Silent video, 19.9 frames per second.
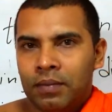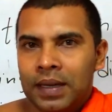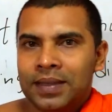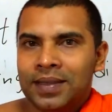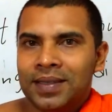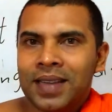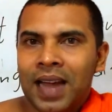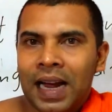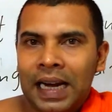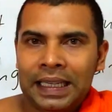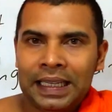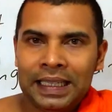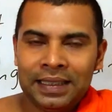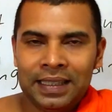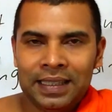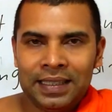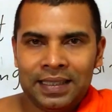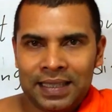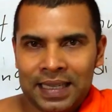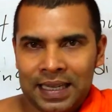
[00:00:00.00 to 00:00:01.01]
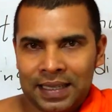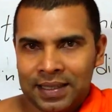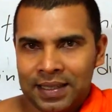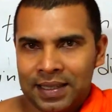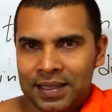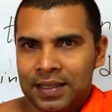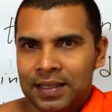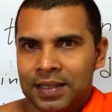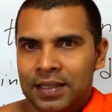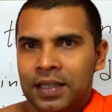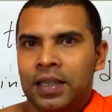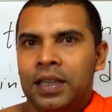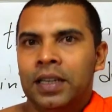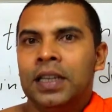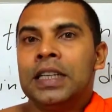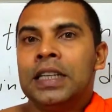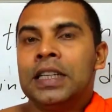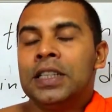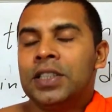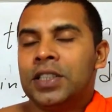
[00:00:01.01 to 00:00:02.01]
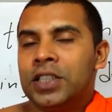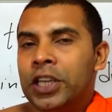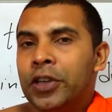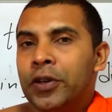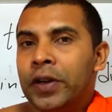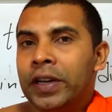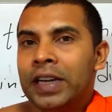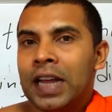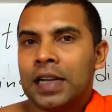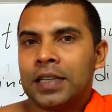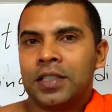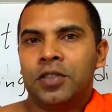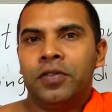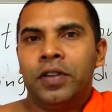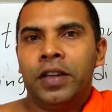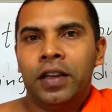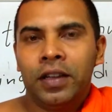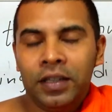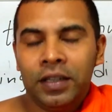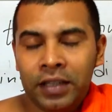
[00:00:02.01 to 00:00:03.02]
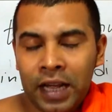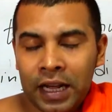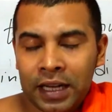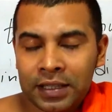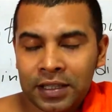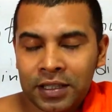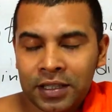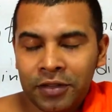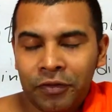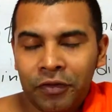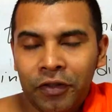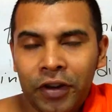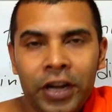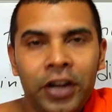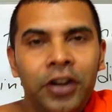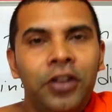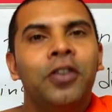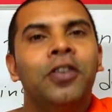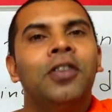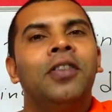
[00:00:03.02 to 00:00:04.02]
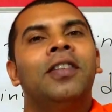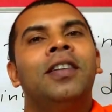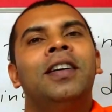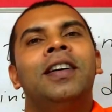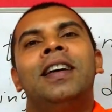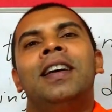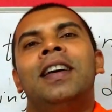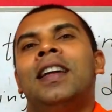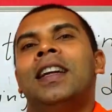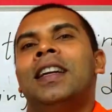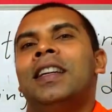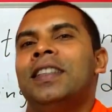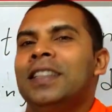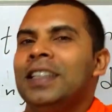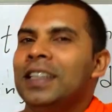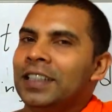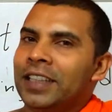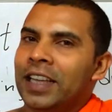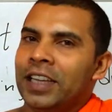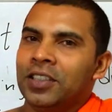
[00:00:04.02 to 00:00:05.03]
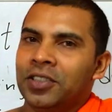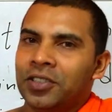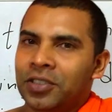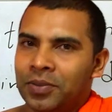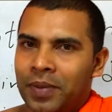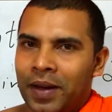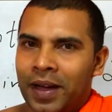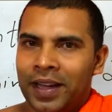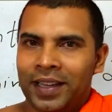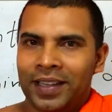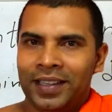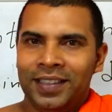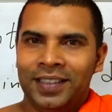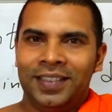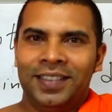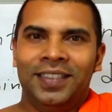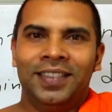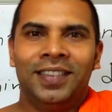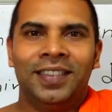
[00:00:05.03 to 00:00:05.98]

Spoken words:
by studying these lessons. See you next video. Till then, goodbye.